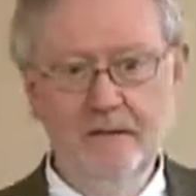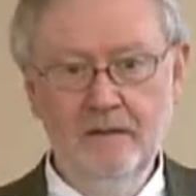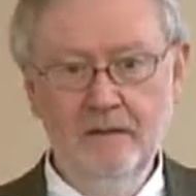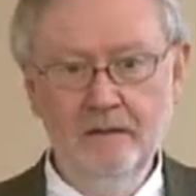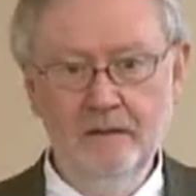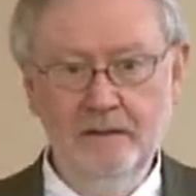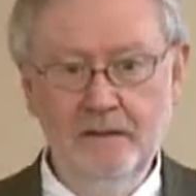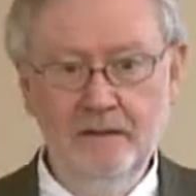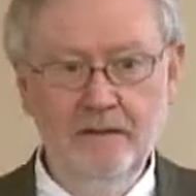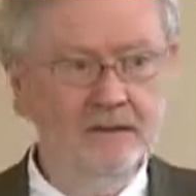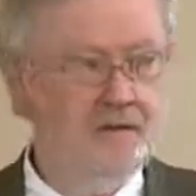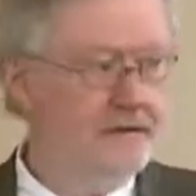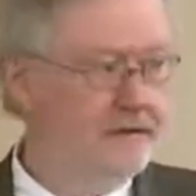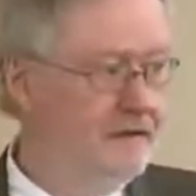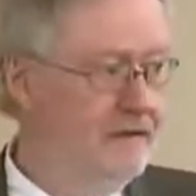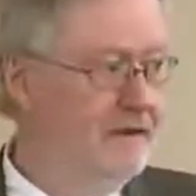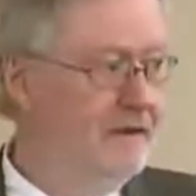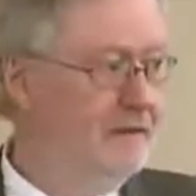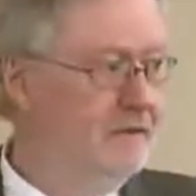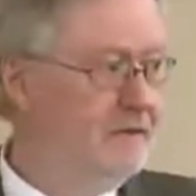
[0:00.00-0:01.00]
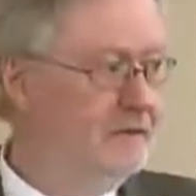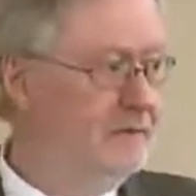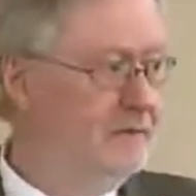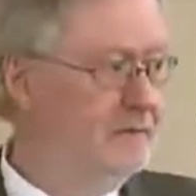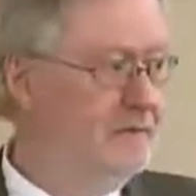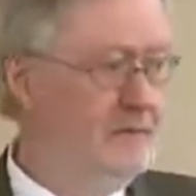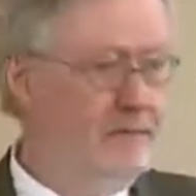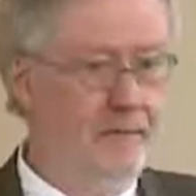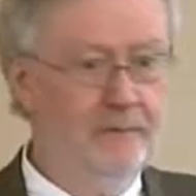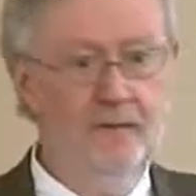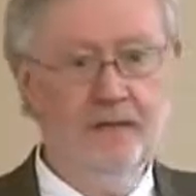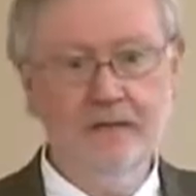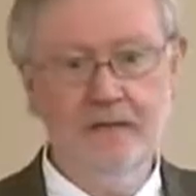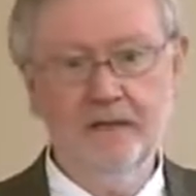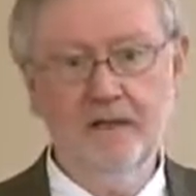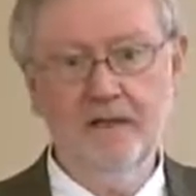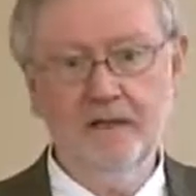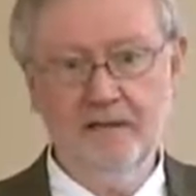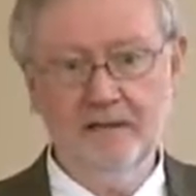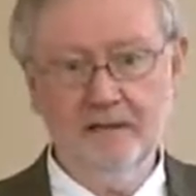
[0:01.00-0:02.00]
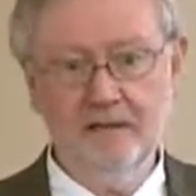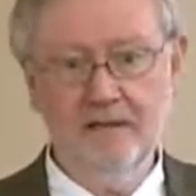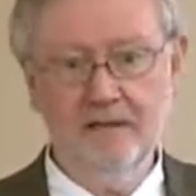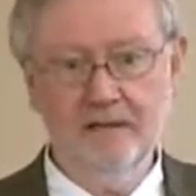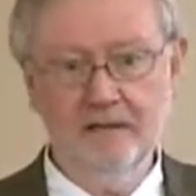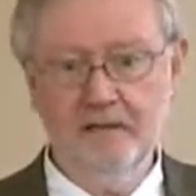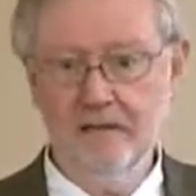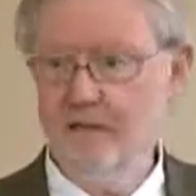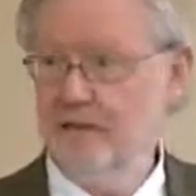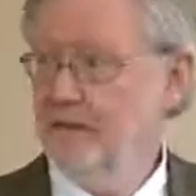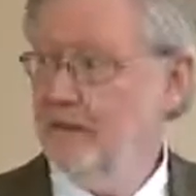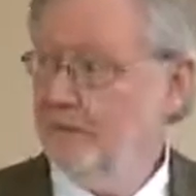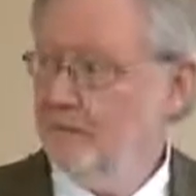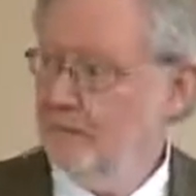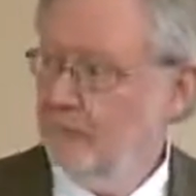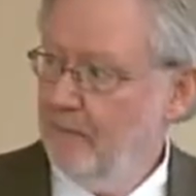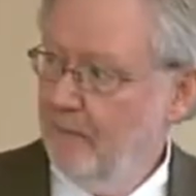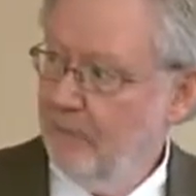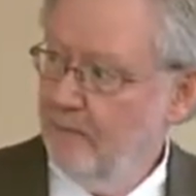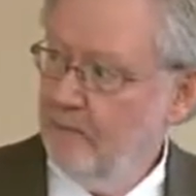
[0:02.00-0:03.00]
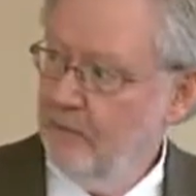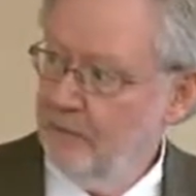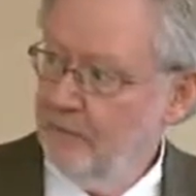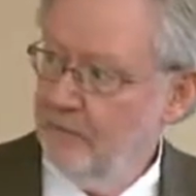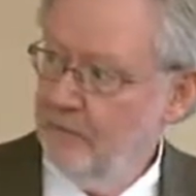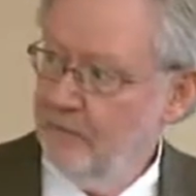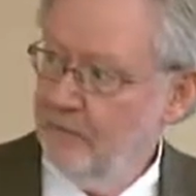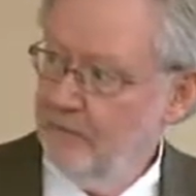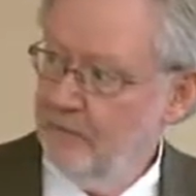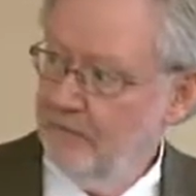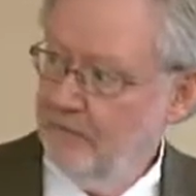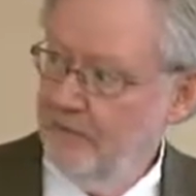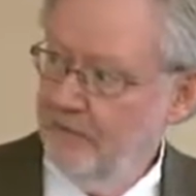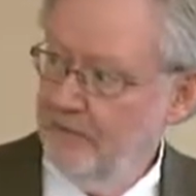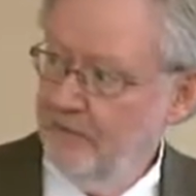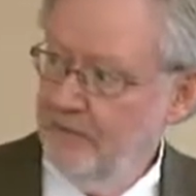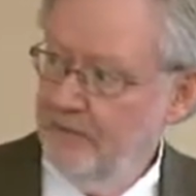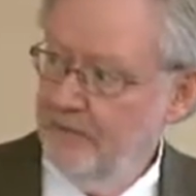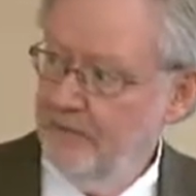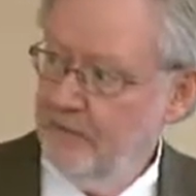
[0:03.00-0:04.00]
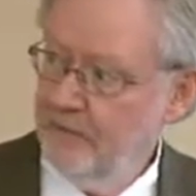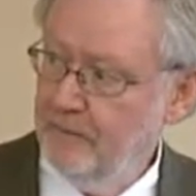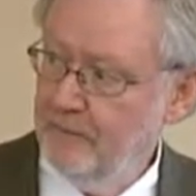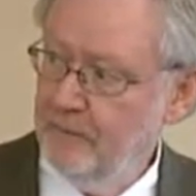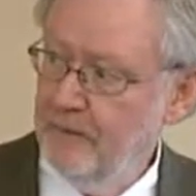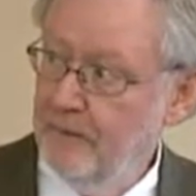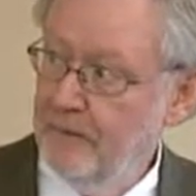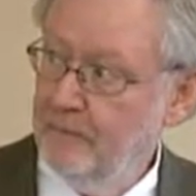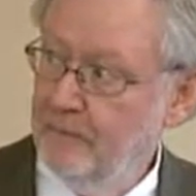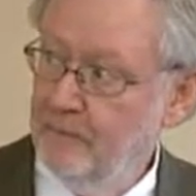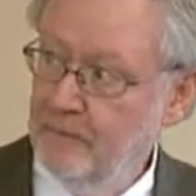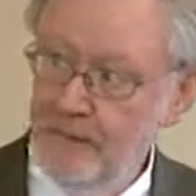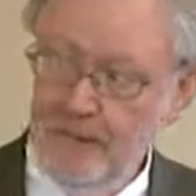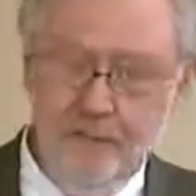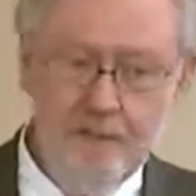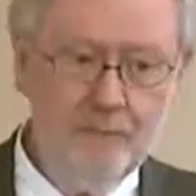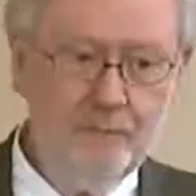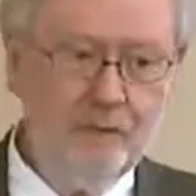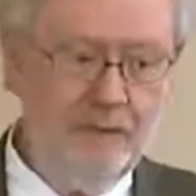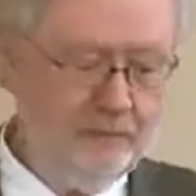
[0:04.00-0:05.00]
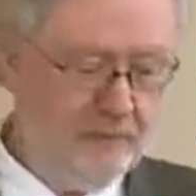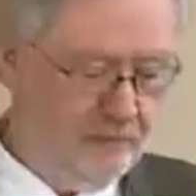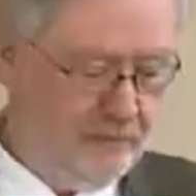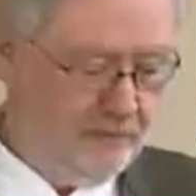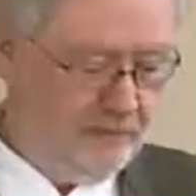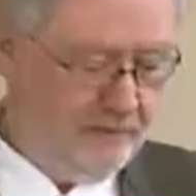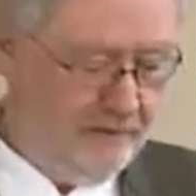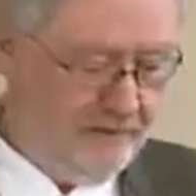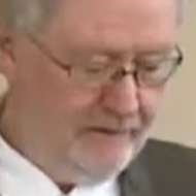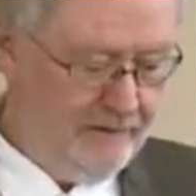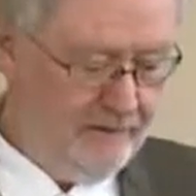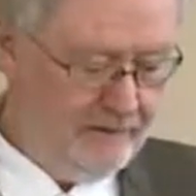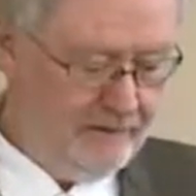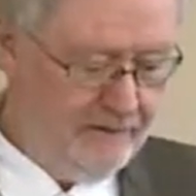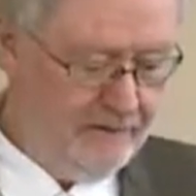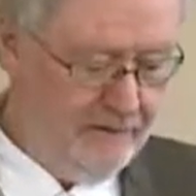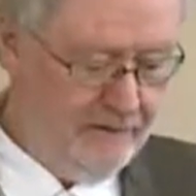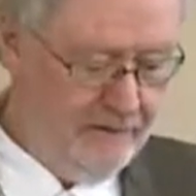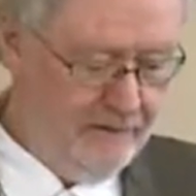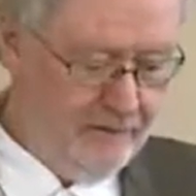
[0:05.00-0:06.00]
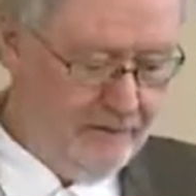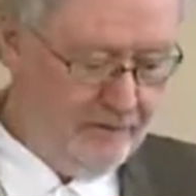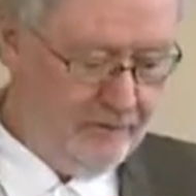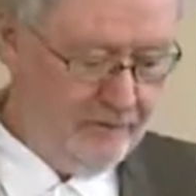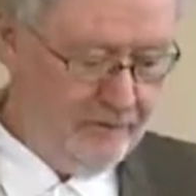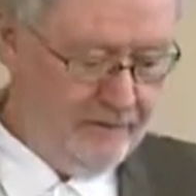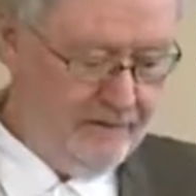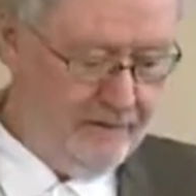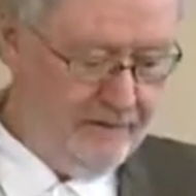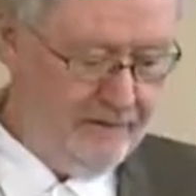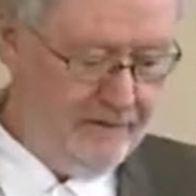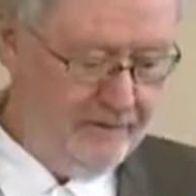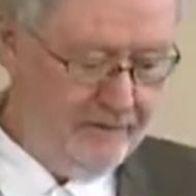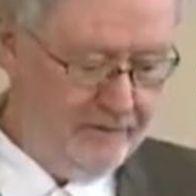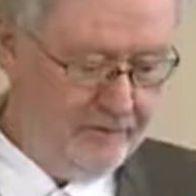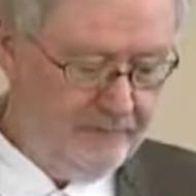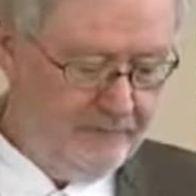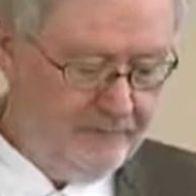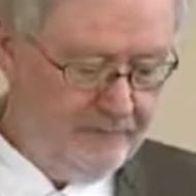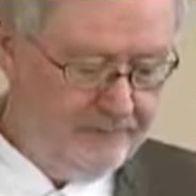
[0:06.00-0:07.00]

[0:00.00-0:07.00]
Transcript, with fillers: release it yet, so Pebble has not seen it. So that of the 15 we've done, Pebble only has 13 of them.